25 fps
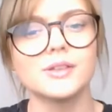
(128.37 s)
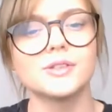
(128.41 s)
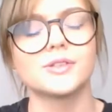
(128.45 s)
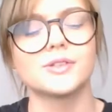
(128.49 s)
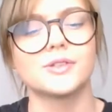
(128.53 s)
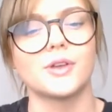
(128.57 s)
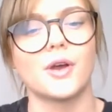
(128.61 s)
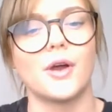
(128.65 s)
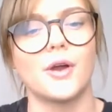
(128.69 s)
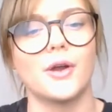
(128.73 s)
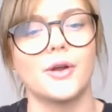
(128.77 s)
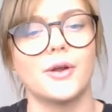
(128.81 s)

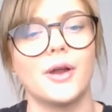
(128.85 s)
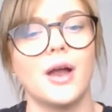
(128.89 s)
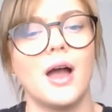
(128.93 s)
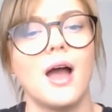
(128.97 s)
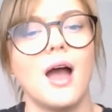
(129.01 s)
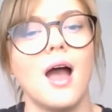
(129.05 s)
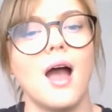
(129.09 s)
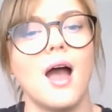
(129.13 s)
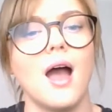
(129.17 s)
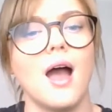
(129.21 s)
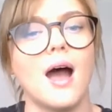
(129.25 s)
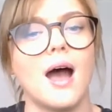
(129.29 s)
So
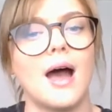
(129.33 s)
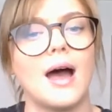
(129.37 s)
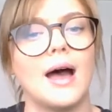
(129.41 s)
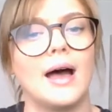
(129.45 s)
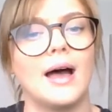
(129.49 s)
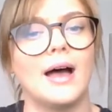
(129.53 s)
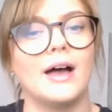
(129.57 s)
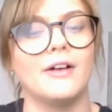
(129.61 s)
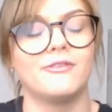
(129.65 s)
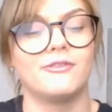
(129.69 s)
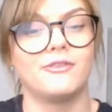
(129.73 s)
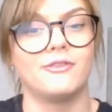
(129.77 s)

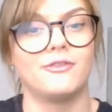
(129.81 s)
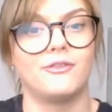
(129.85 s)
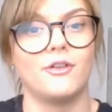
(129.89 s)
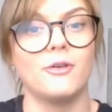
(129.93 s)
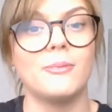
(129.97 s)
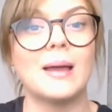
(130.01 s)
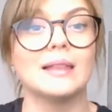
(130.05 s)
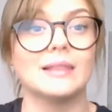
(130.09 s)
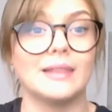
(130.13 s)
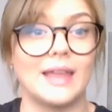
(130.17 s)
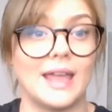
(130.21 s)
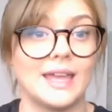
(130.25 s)
for
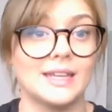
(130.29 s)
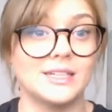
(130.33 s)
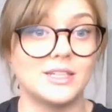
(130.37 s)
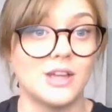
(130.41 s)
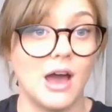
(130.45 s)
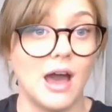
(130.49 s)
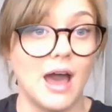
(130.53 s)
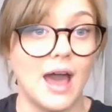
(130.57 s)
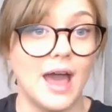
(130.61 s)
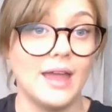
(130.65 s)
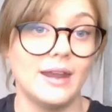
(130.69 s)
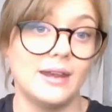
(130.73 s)
my land
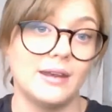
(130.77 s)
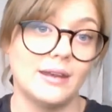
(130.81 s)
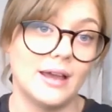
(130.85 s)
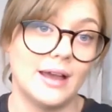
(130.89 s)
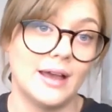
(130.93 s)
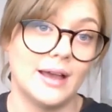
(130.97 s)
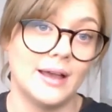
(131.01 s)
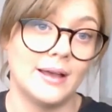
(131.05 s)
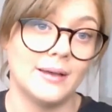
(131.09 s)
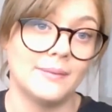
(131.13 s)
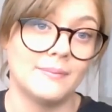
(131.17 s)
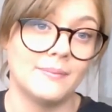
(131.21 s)
height
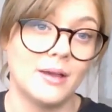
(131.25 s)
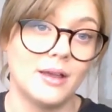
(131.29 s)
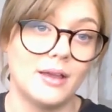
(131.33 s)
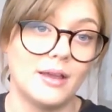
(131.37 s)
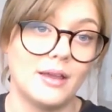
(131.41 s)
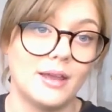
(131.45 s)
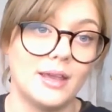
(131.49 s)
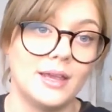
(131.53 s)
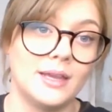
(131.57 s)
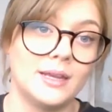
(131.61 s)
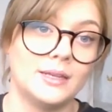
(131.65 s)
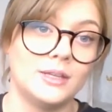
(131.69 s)

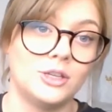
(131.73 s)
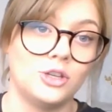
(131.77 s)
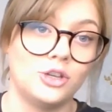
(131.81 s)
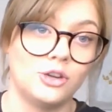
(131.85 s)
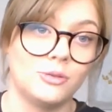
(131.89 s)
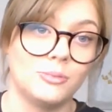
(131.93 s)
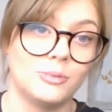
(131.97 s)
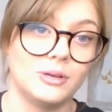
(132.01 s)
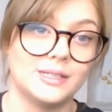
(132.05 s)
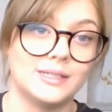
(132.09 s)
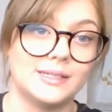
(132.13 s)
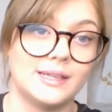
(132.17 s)
in
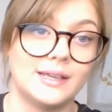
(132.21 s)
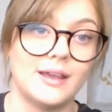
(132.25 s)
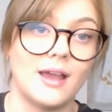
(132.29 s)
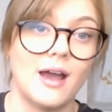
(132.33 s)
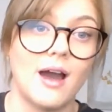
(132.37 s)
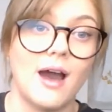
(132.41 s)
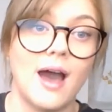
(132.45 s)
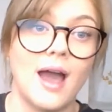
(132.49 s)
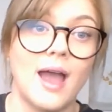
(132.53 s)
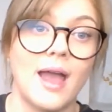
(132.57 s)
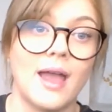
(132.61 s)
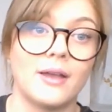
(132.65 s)
numeracy,
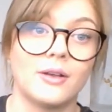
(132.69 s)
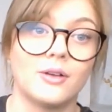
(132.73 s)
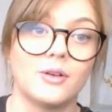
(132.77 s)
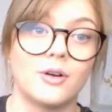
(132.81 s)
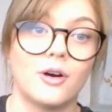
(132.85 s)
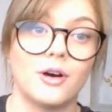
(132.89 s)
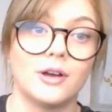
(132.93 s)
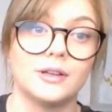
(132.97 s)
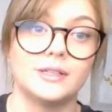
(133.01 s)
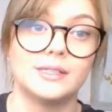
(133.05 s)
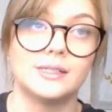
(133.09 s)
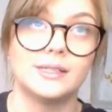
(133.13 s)
I
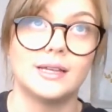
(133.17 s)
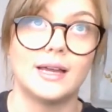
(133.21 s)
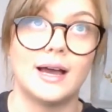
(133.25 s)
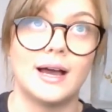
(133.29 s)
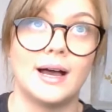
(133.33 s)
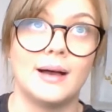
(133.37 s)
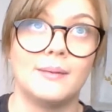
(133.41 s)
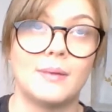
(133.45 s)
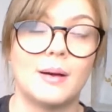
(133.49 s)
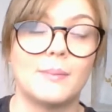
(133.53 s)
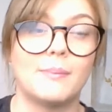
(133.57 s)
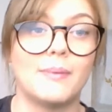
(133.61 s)
got
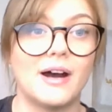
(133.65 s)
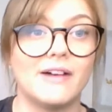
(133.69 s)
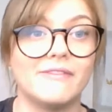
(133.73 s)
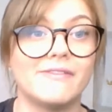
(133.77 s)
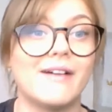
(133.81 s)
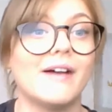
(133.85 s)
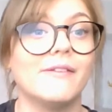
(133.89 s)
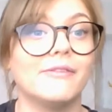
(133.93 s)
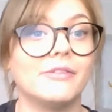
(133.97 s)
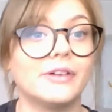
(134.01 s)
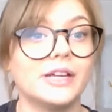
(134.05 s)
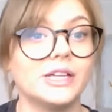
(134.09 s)
above
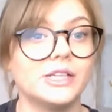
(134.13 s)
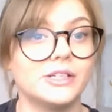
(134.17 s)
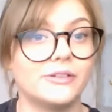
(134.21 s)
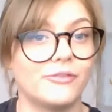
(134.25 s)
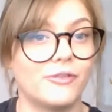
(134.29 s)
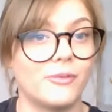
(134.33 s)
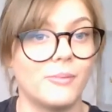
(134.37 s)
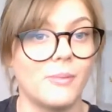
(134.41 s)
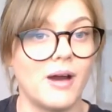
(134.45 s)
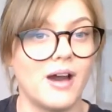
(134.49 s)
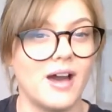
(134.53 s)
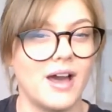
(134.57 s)
average
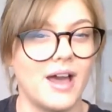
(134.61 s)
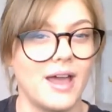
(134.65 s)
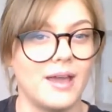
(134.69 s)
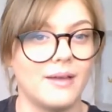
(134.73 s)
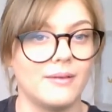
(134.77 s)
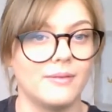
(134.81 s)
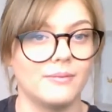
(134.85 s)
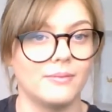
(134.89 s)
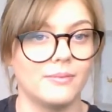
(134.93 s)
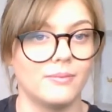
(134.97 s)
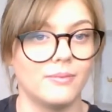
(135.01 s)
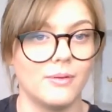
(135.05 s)
for my
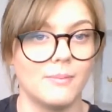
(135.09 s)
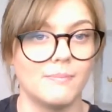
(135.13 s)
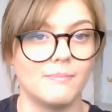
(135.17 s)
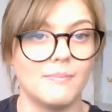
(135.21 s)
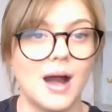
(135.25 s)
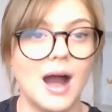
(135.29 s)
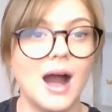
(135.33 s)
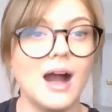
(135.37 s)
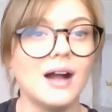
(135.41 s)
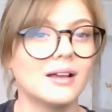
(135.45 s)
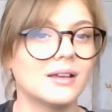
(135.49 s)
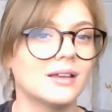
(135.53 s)

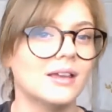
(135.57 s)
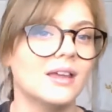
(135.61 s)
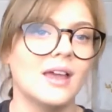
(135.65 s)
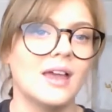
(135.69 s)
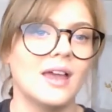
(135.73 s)
mark,